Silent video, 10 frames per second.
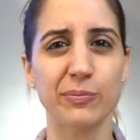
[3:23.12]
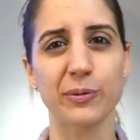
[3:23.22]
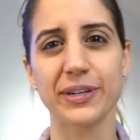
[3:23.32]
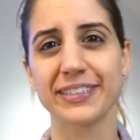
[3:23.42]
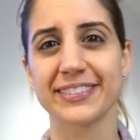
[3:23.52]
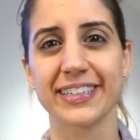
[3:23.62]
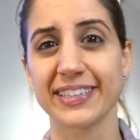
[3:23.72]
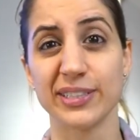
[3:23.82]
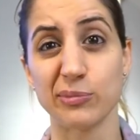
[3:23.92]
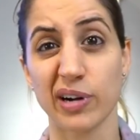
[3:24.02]
but wait a
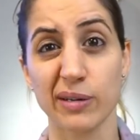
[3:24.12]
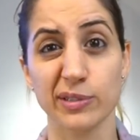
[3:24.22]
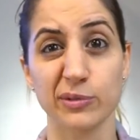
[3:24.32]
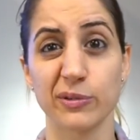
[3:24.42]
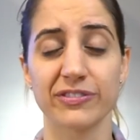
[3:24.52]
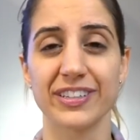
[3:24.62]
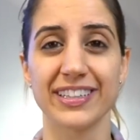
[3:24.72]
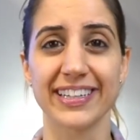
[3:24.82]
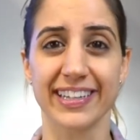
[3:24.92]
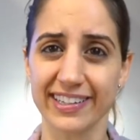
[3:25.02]
second, you probably won't feel like it,